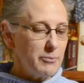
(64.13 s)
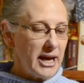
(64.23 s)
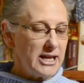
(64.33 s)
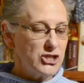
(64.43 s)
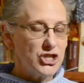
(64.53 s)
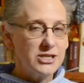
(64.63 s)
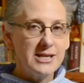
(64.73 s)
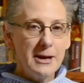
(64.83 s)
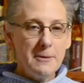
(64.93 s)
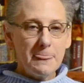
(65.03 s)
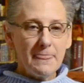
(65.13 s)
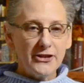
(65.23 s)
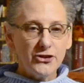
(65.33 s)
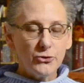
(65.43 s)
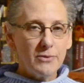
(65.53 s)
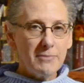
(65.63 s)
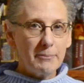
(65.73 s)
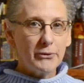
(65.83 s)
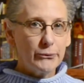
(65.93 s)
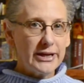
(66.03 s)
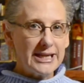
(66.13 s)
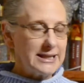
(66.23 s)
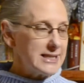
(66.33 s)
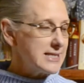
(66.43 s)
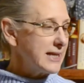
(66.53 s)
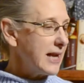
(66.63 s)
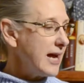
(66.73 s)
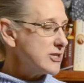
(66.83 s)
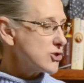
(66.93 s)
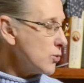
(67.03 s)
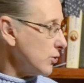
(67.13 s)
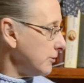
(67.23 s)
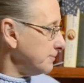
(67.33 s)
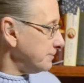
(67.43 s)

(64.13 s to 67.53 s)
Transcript: pages. I do remember reading this in high school.